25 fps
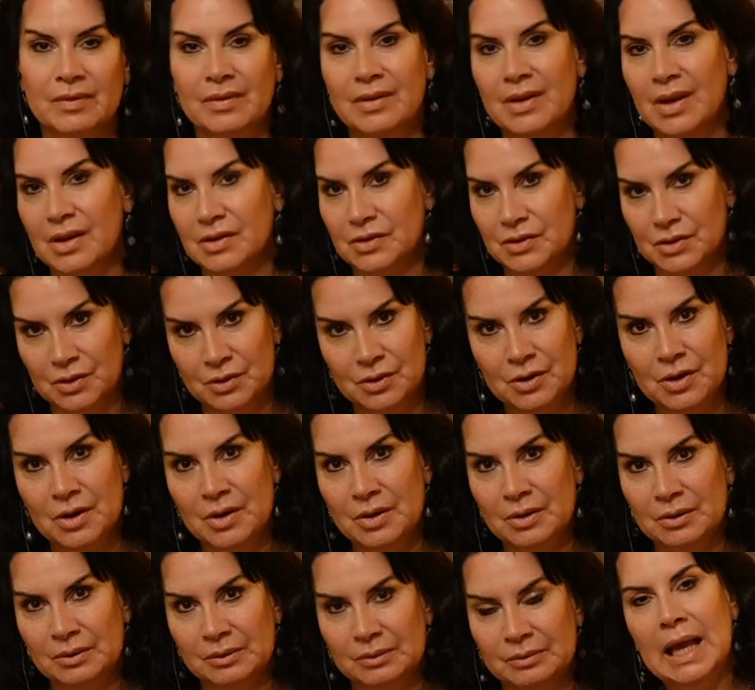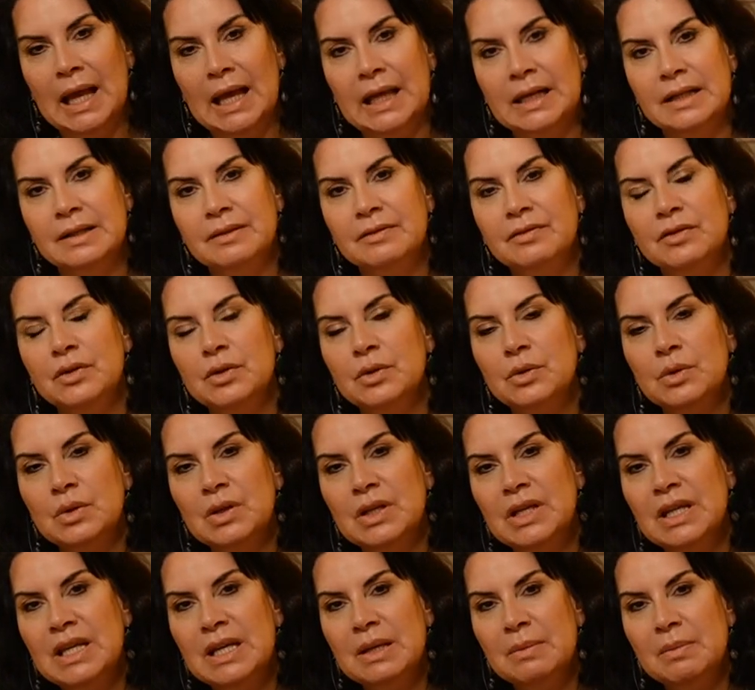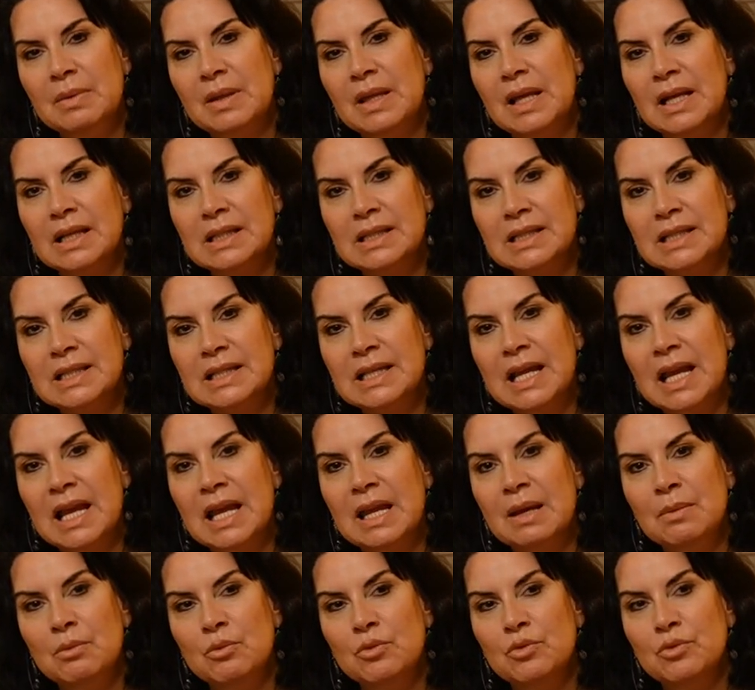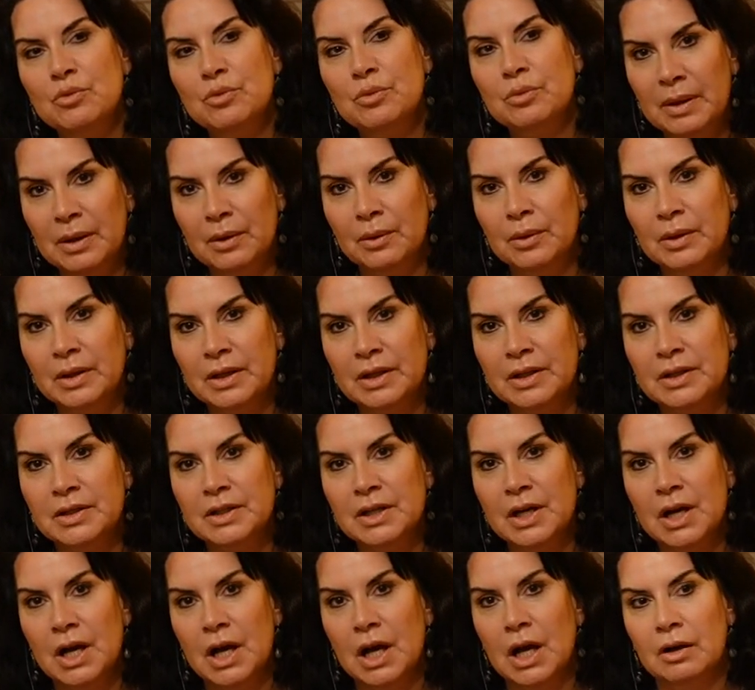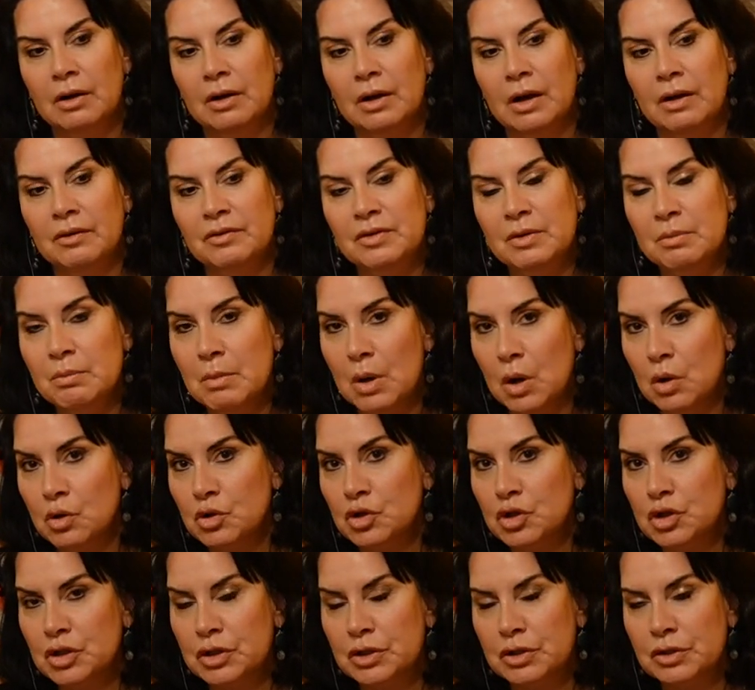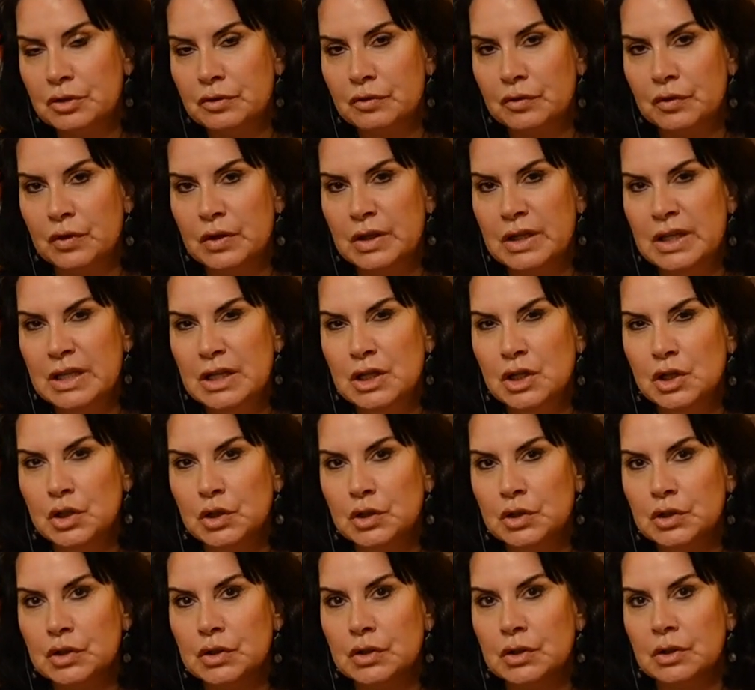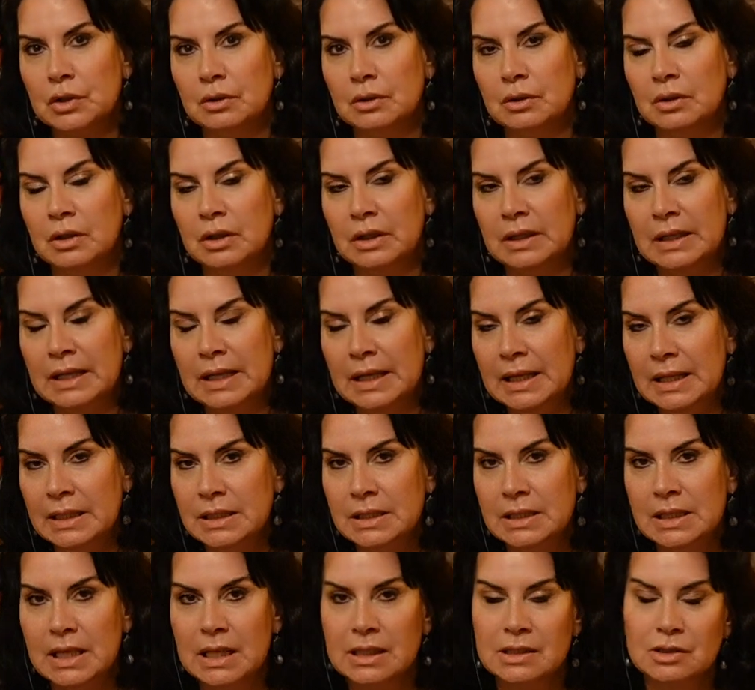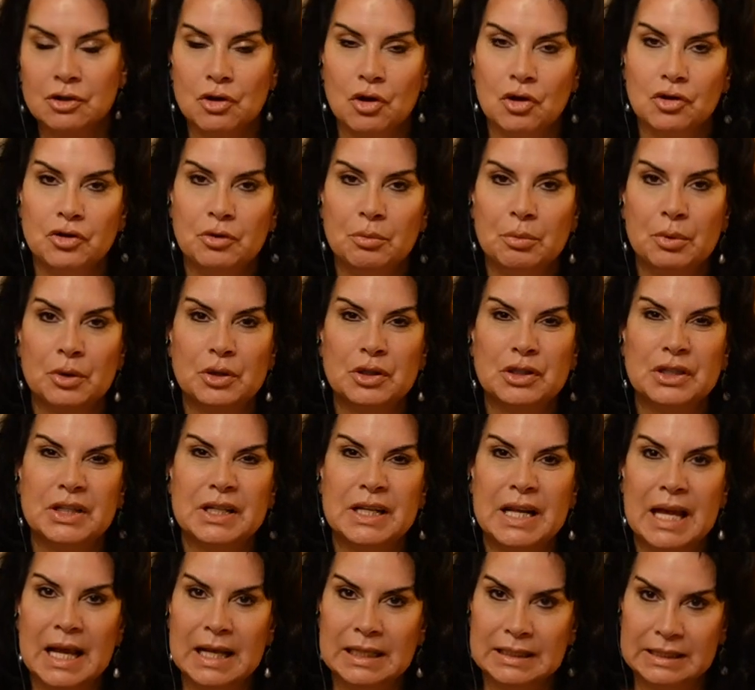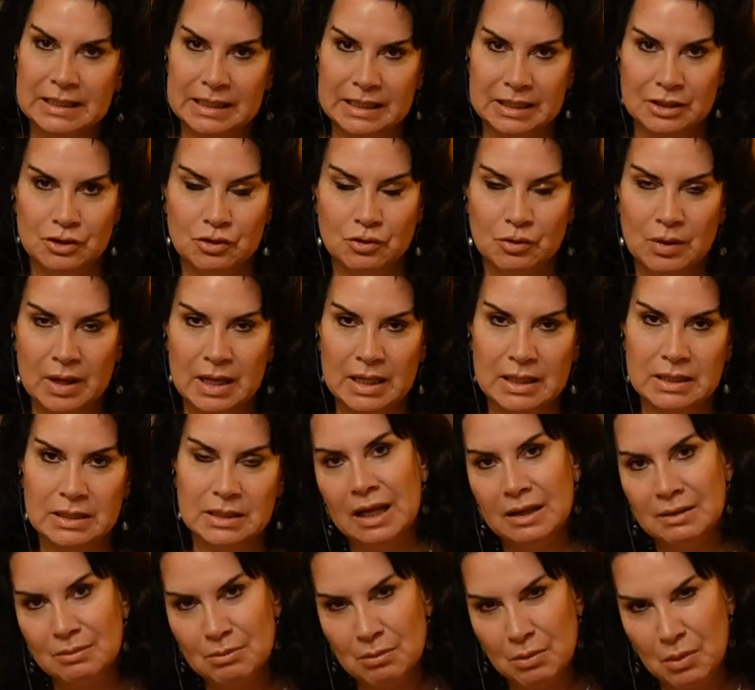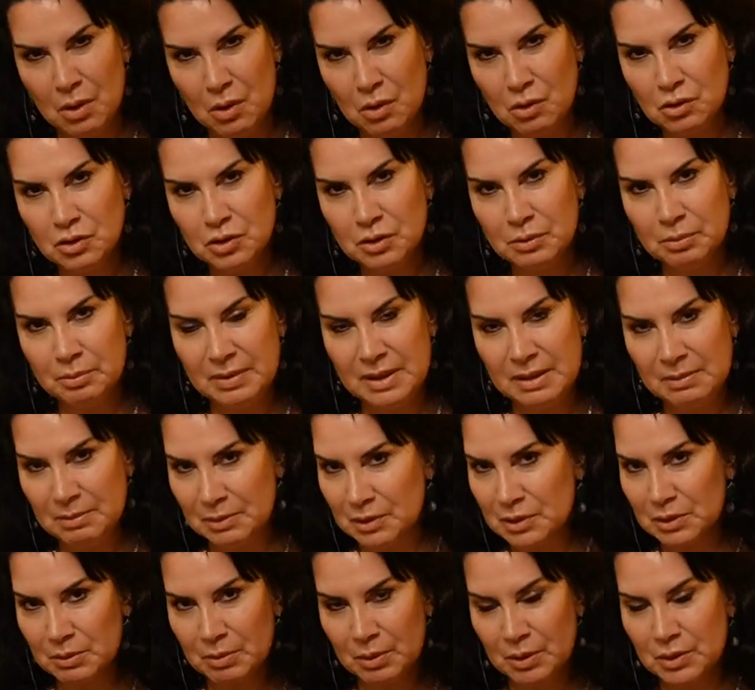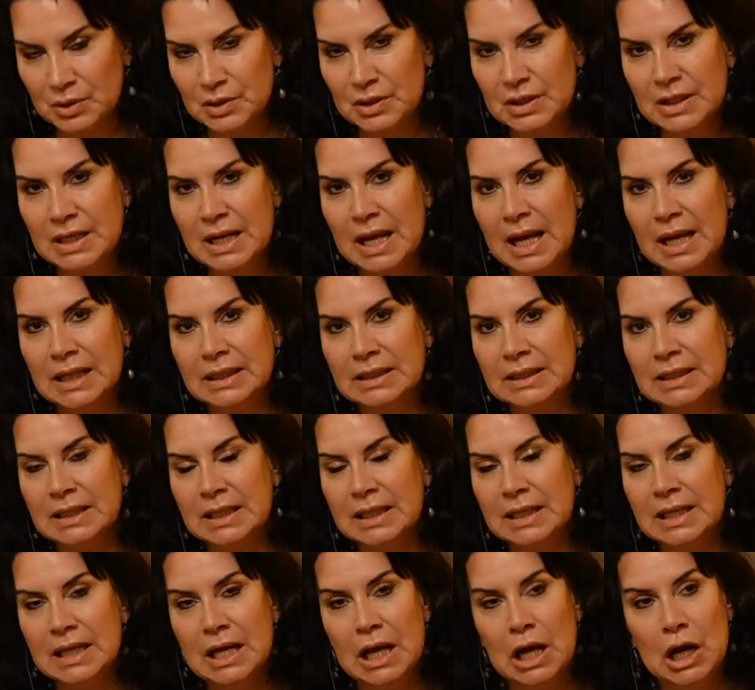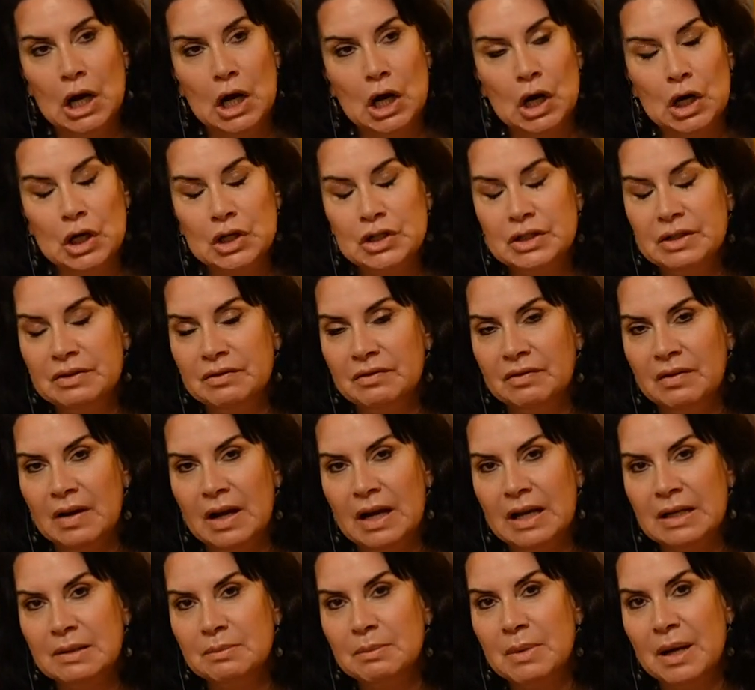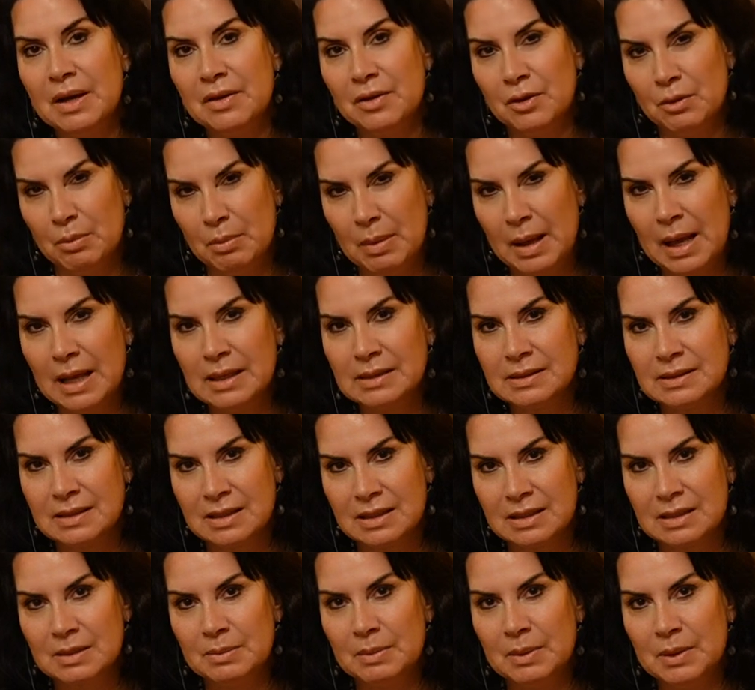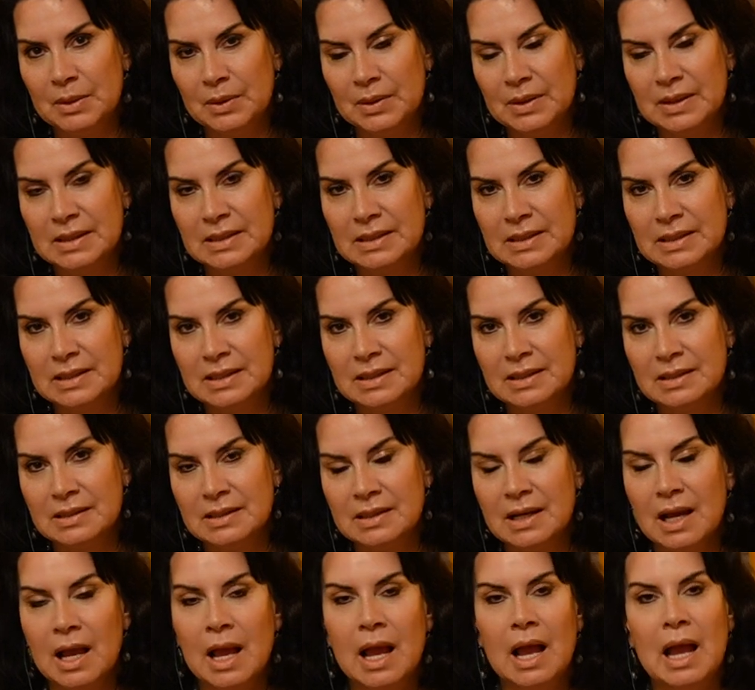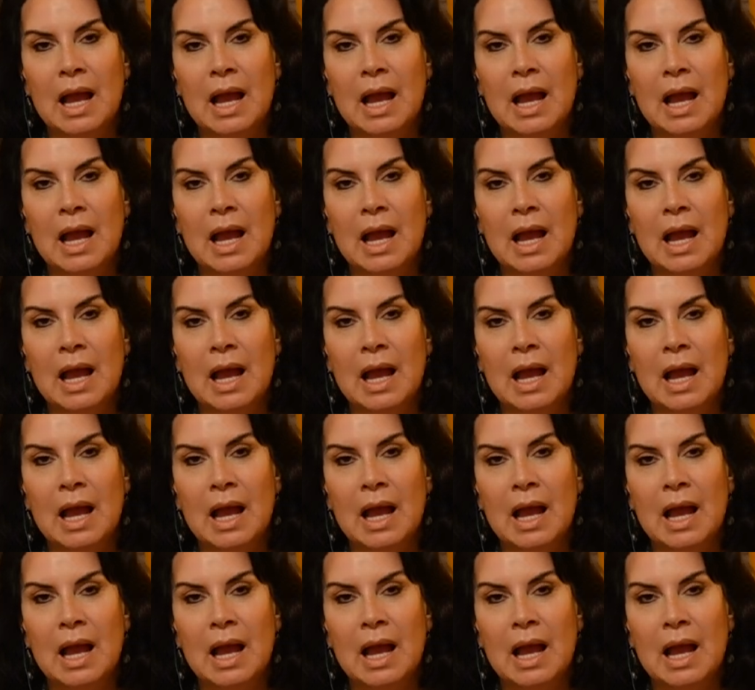Yes or no? And if you keep that same period of emotions for years on end. That's called a personality trait. And most people's personality are defined by their past experiences.